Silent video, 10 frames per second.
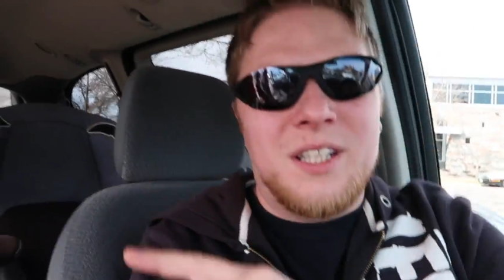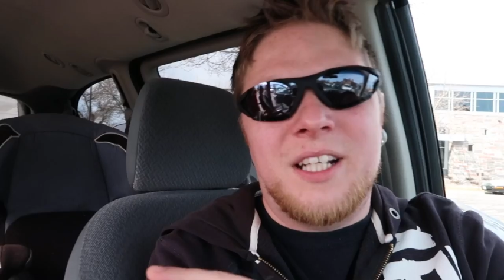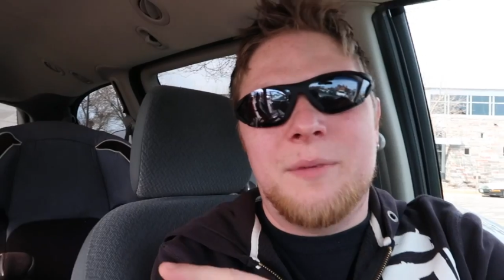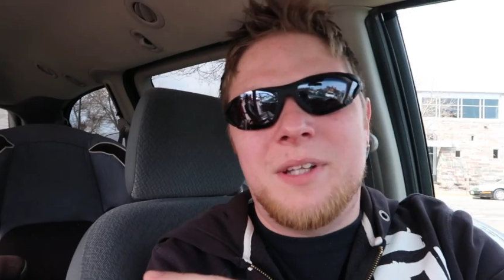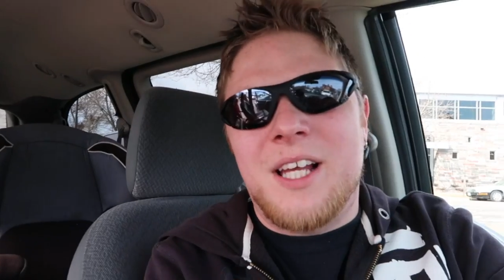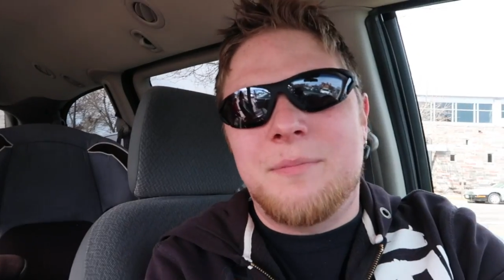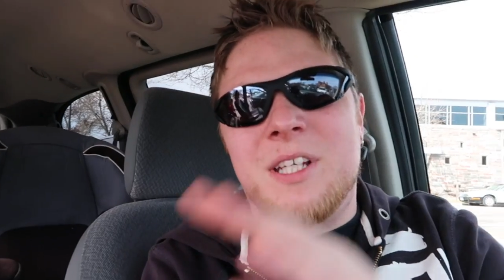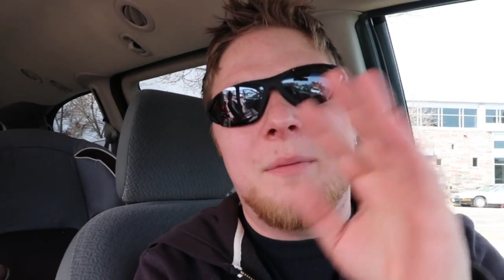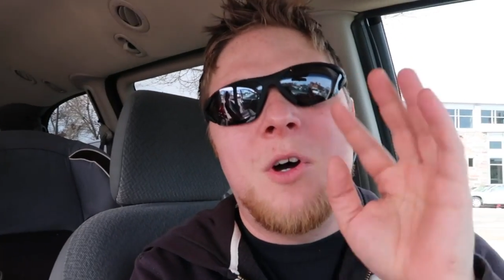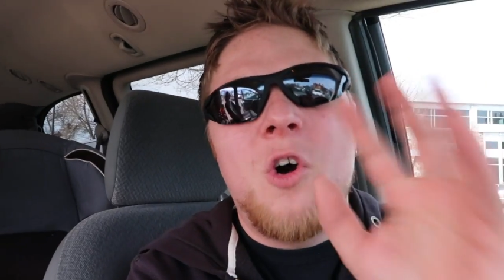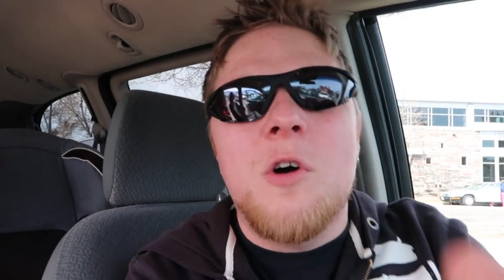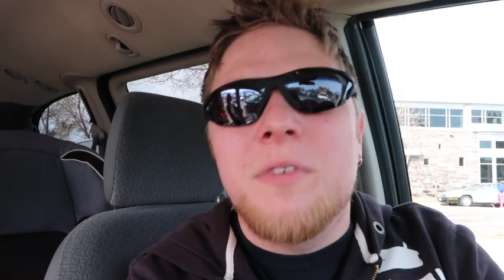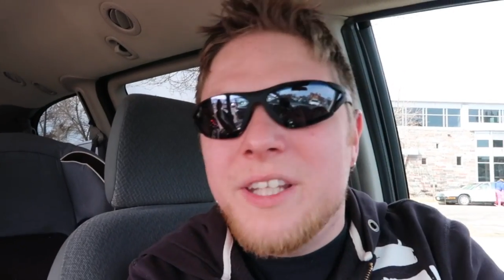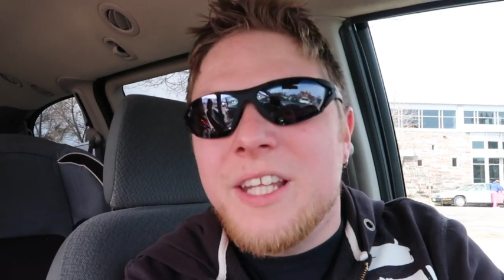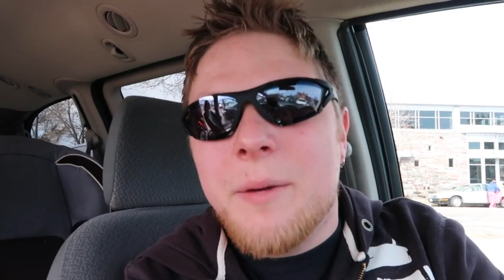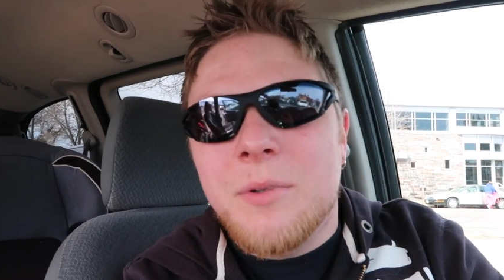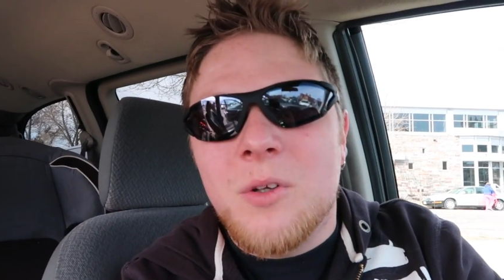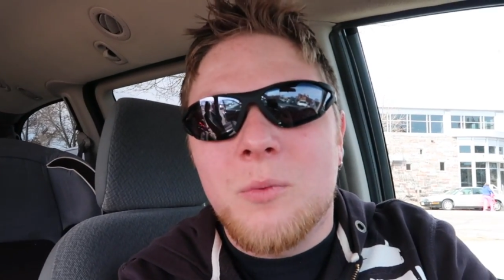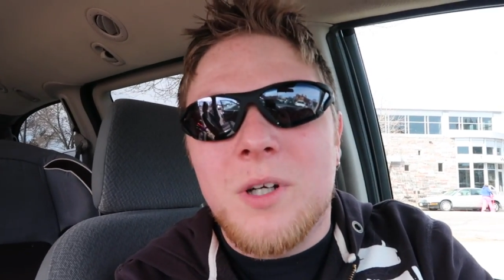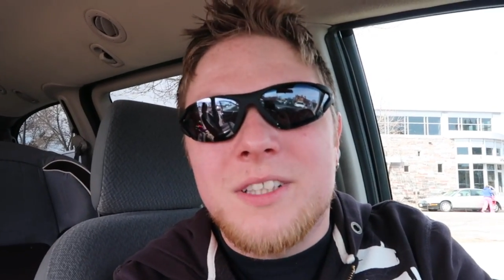Gotta get my laptop. Hopefully the
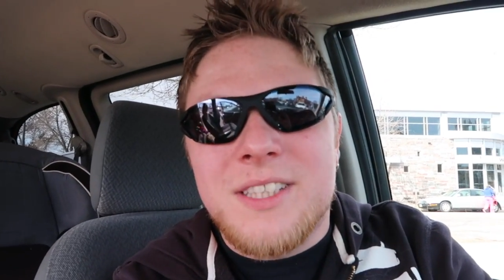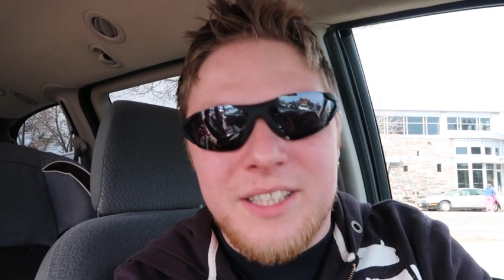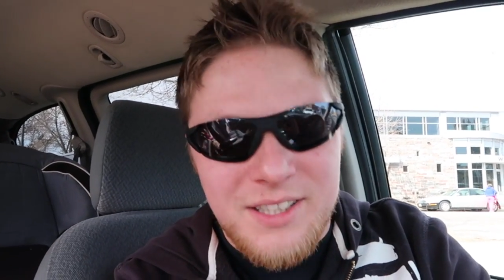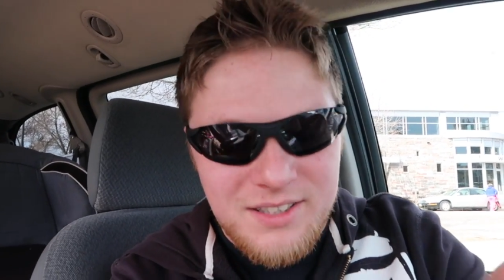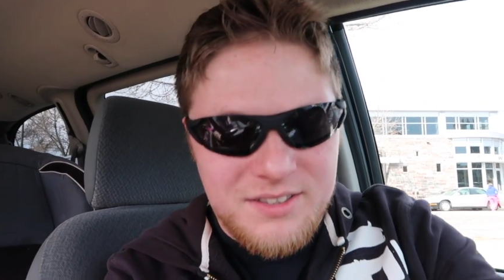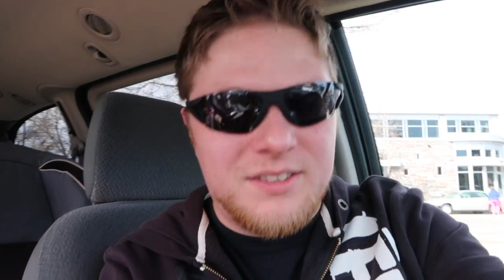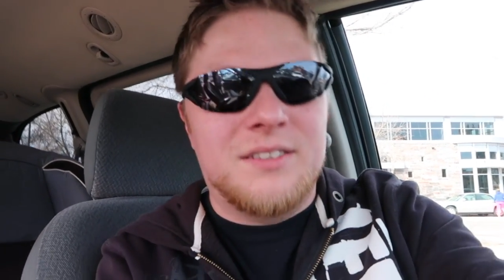upload works in here.